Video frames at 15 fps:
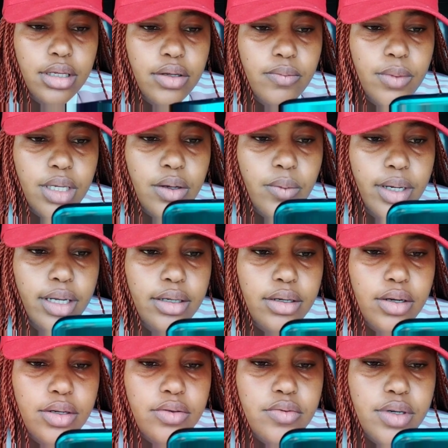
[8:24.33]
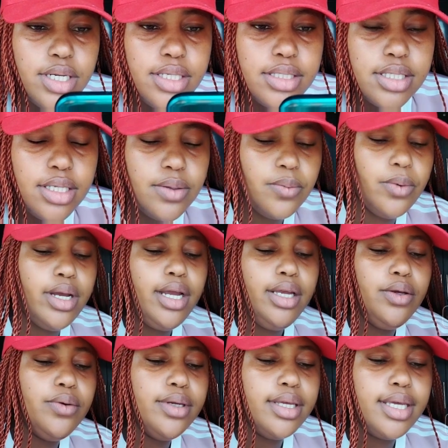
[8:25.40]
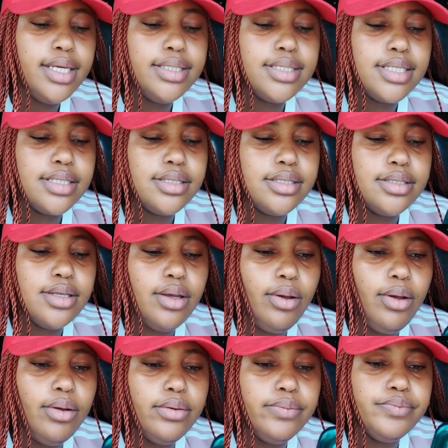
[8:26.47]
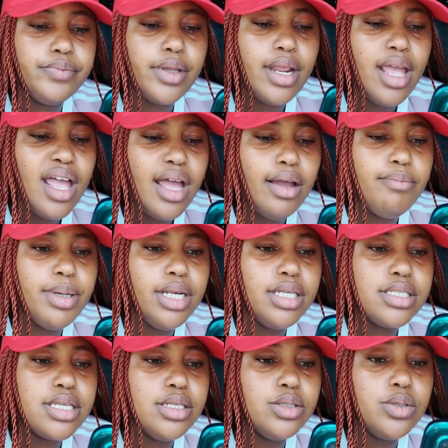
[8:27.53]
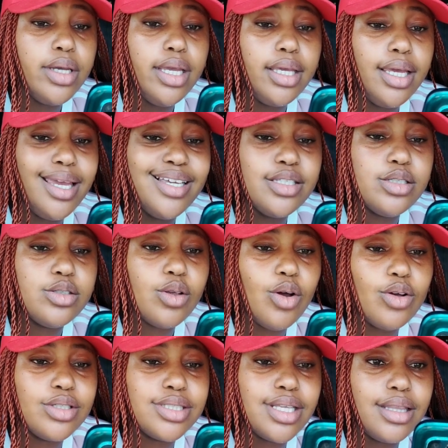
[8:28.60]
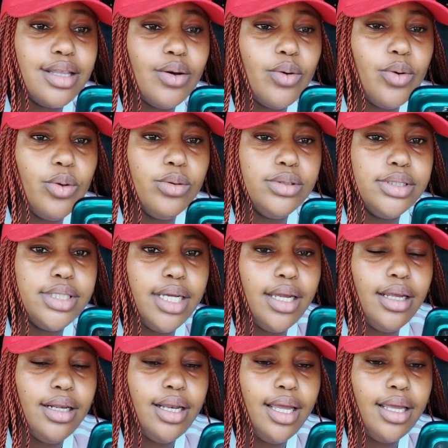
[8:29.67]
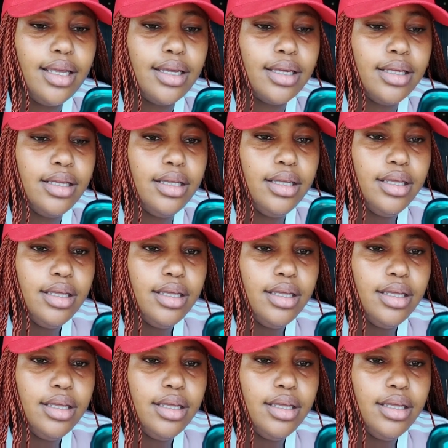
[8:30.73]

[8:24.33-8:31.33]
Give me one good reason why you don't get a song. I've been listening to AKA songs the whole day. Like,